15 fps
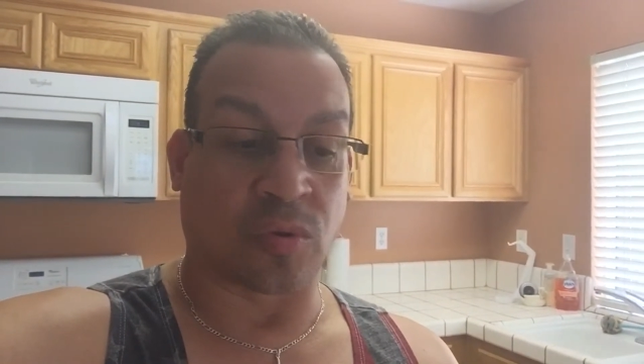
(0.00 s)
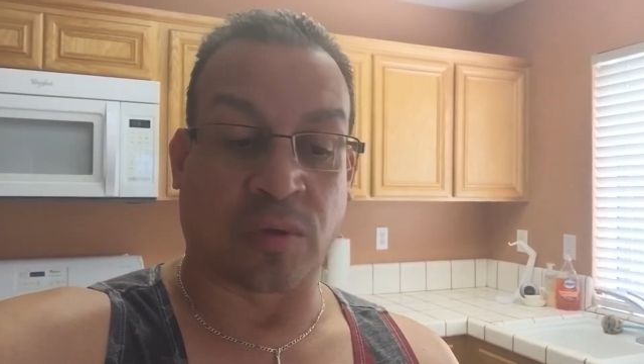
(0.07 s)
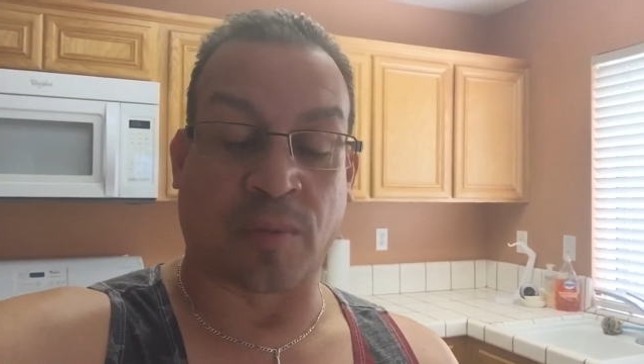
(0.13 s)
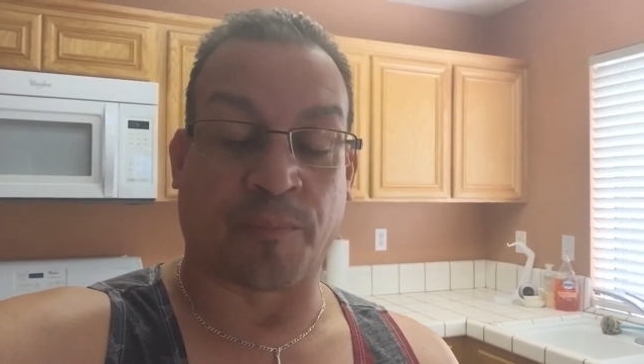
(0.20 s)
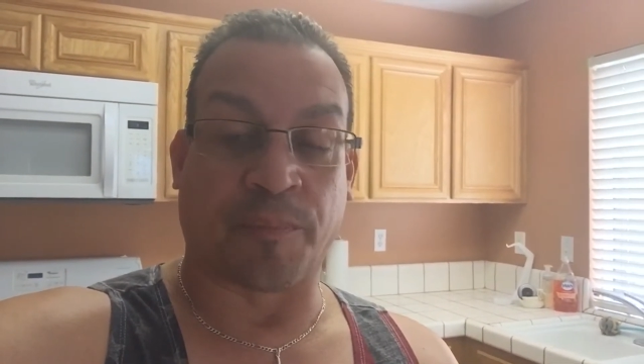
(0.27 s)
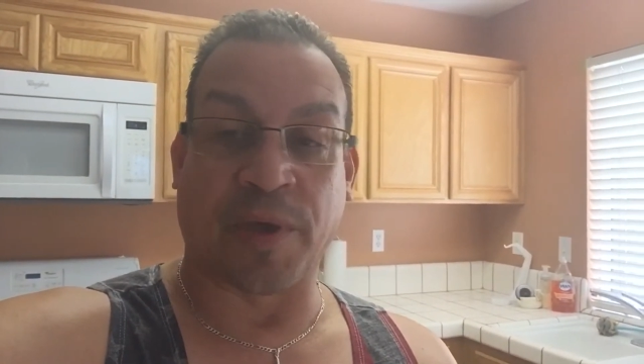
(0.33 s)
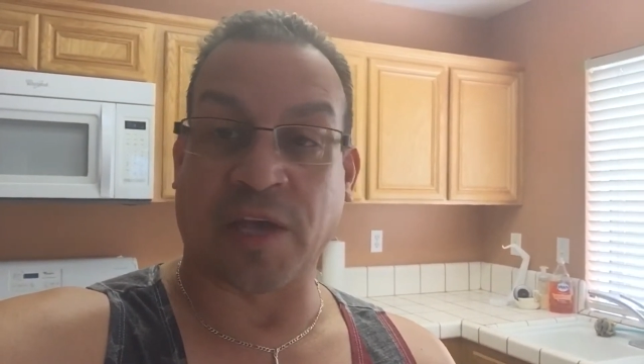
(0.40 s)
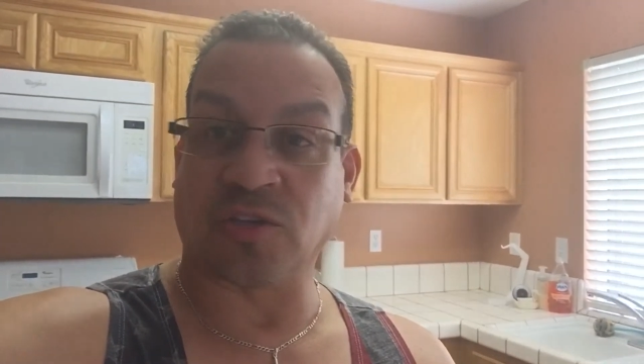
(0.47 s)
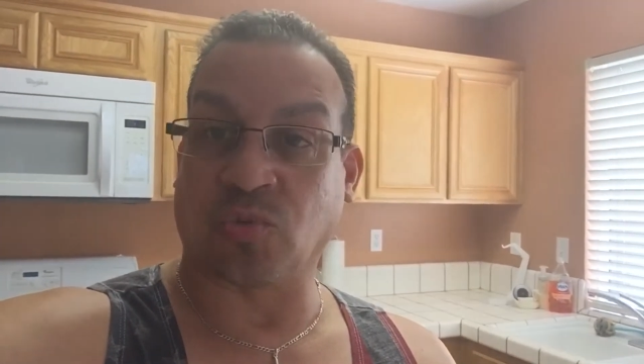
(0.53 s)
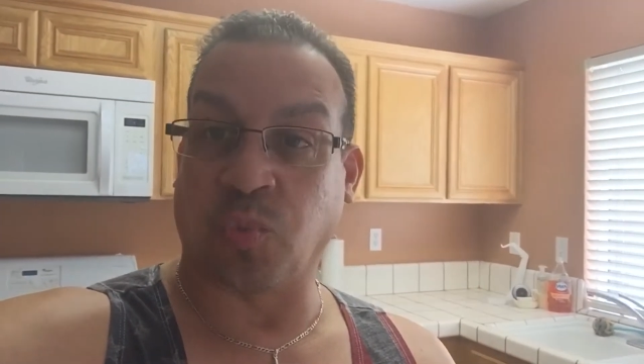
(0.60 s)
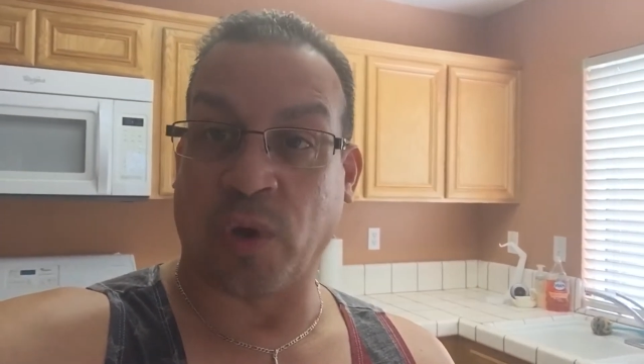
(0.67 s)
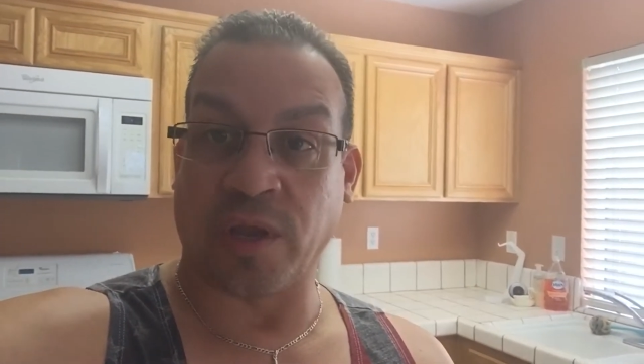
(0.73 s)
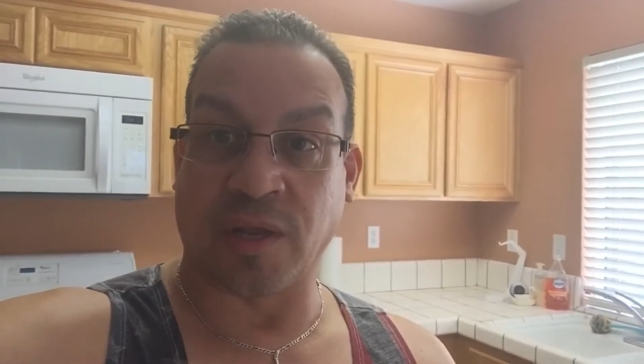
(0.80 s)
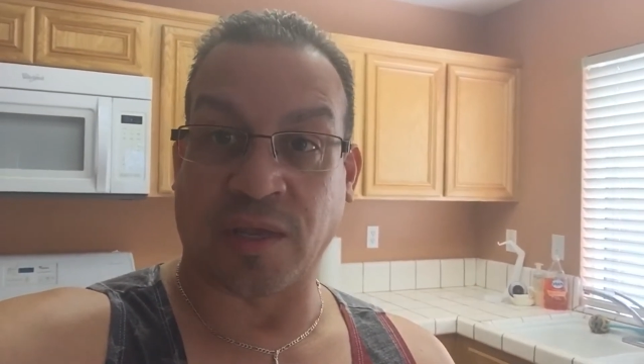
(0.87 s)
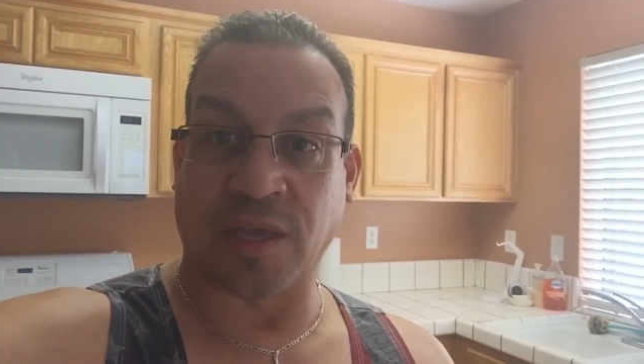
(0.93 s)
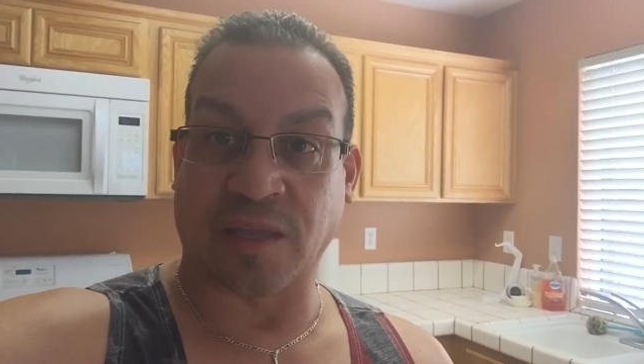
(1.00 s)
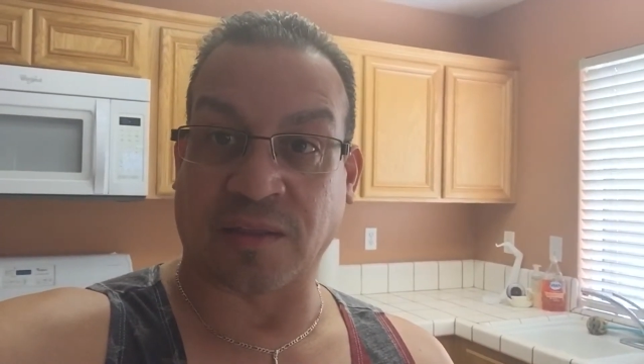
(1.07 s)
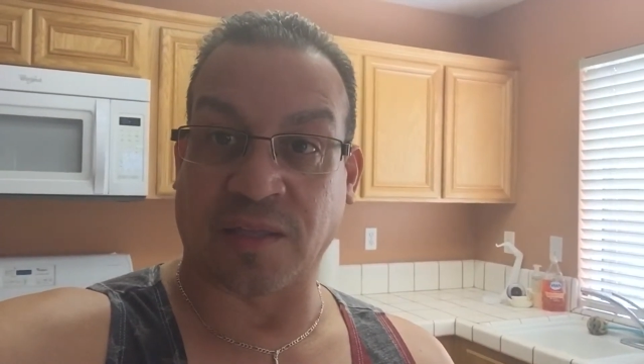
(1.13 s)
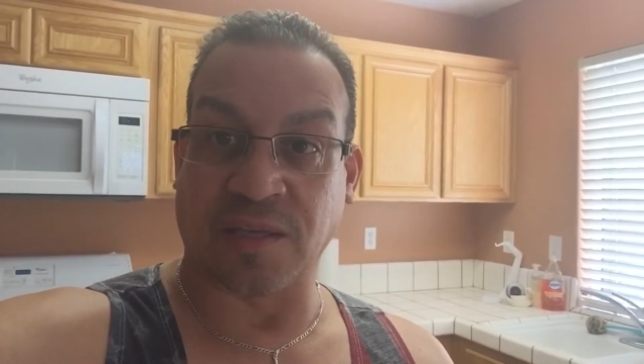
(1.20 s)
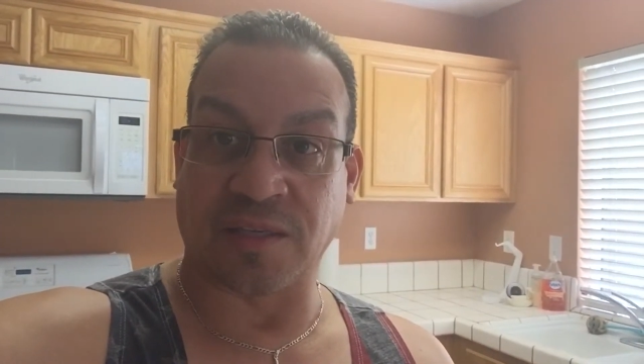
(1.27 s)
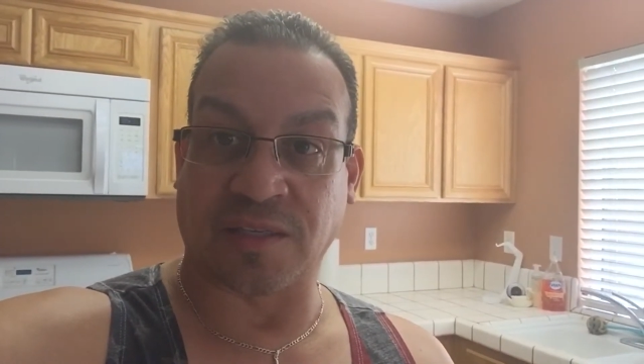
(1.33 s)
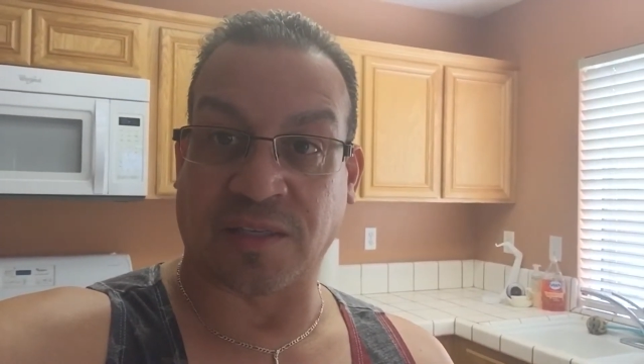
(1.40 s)
the best way to
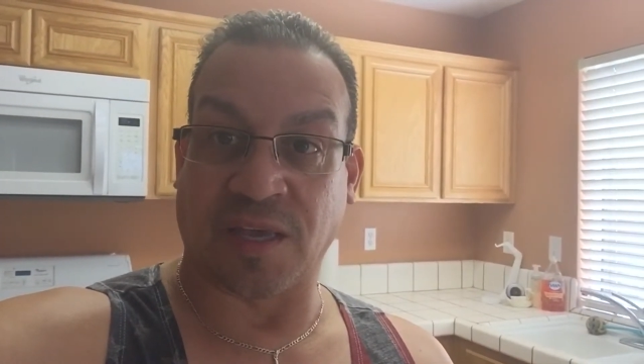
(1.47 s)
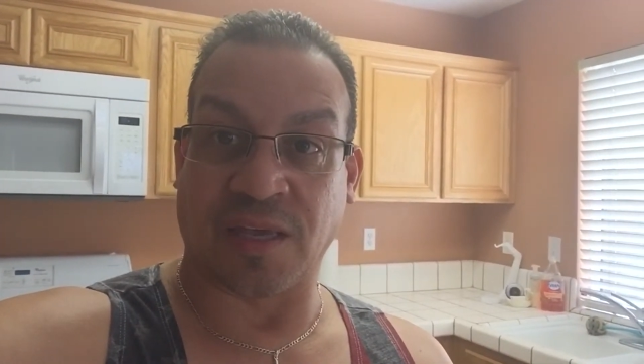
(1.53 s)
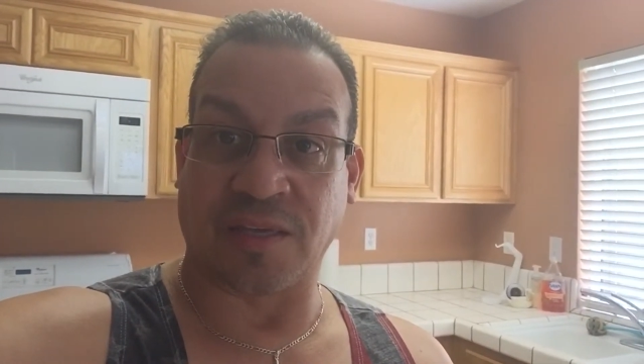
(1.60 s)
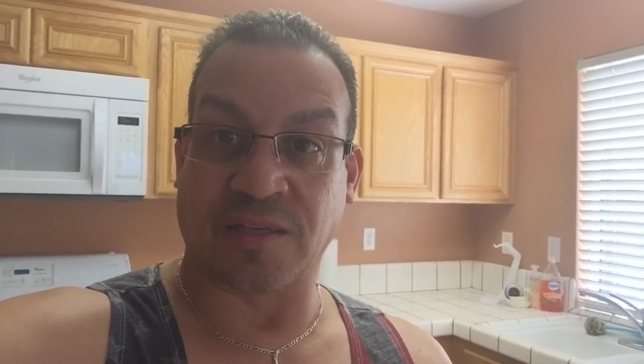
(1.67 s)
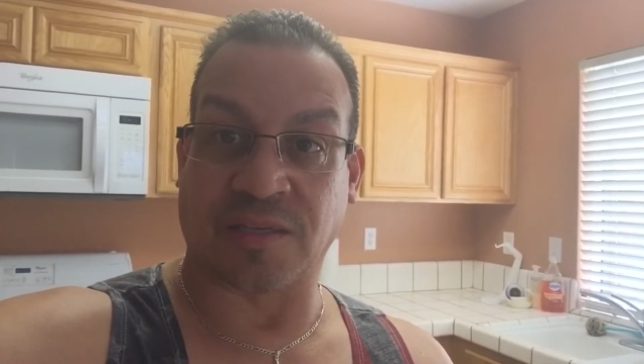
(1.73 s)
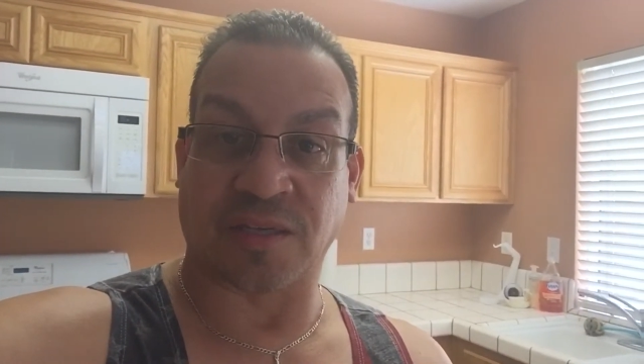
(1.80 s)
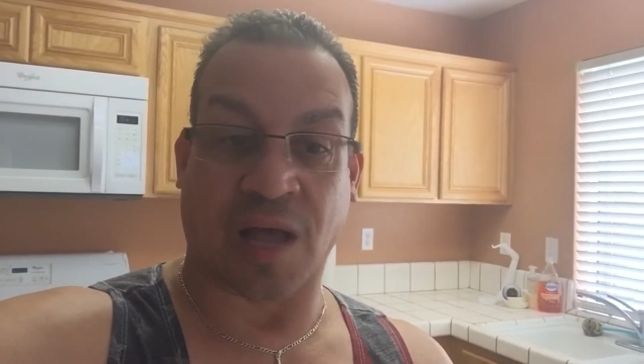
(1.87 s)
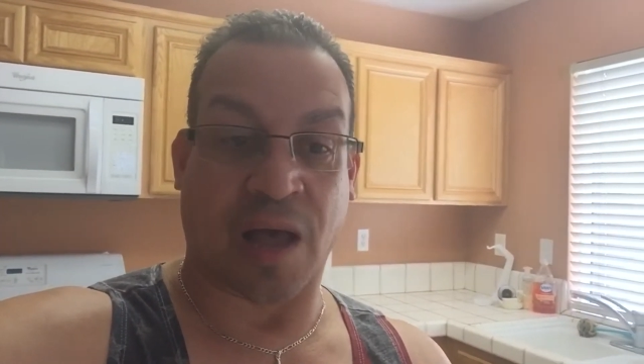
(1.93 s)
get these things,